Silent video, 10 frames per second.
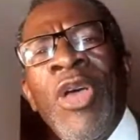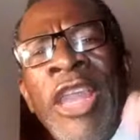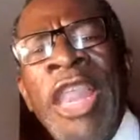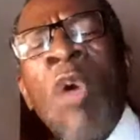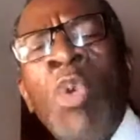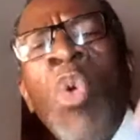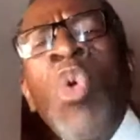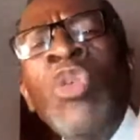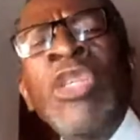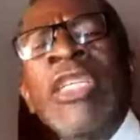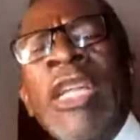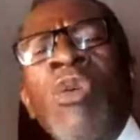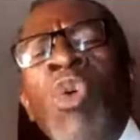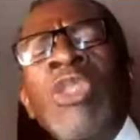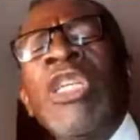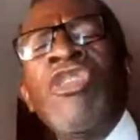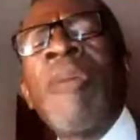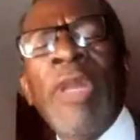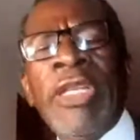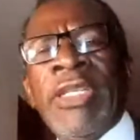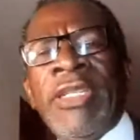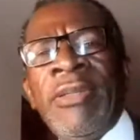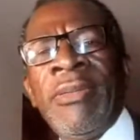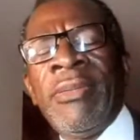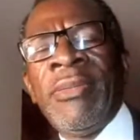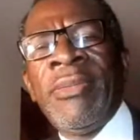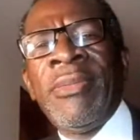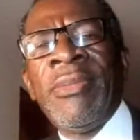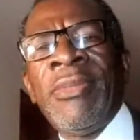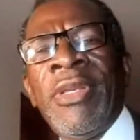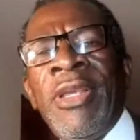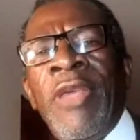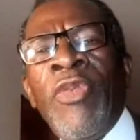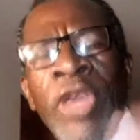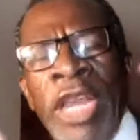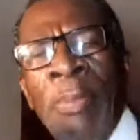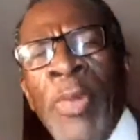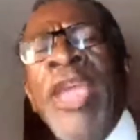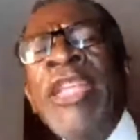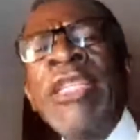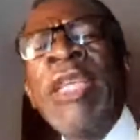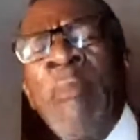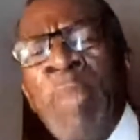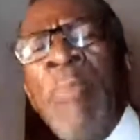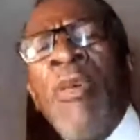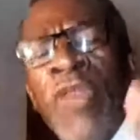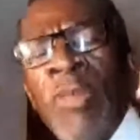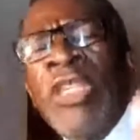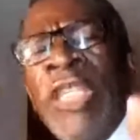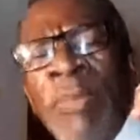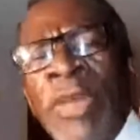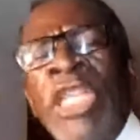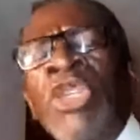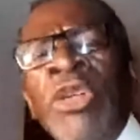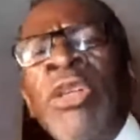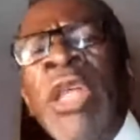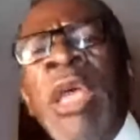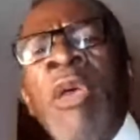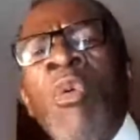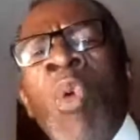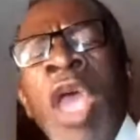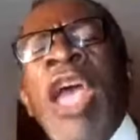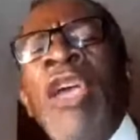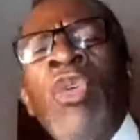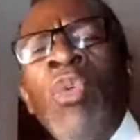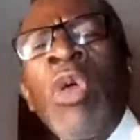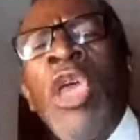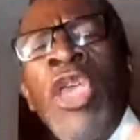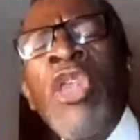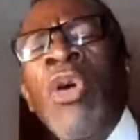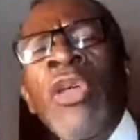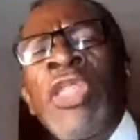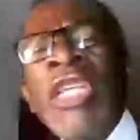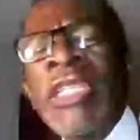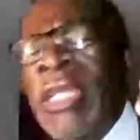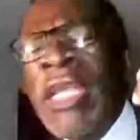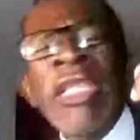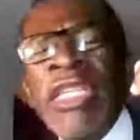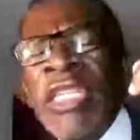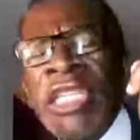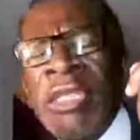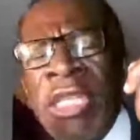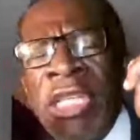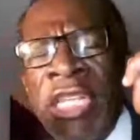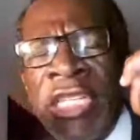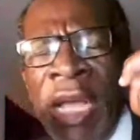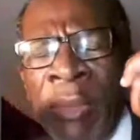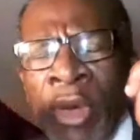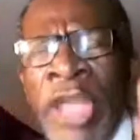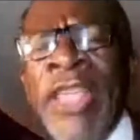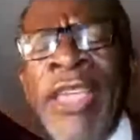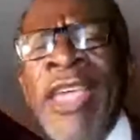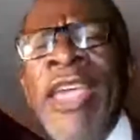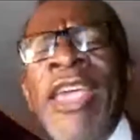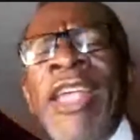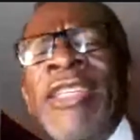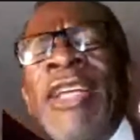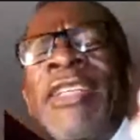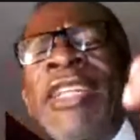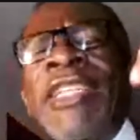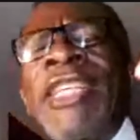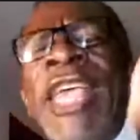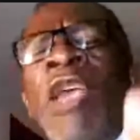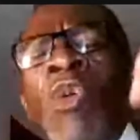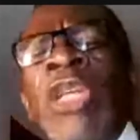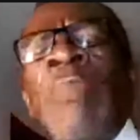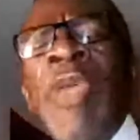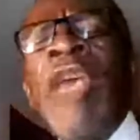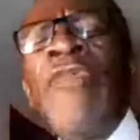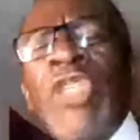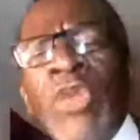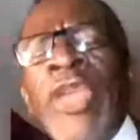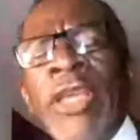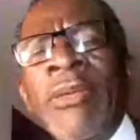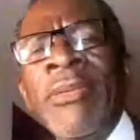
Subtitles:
Now, who's a tribalist? If you can appoint people from the same region, where this Kambwiri is actually saying what PF is doing.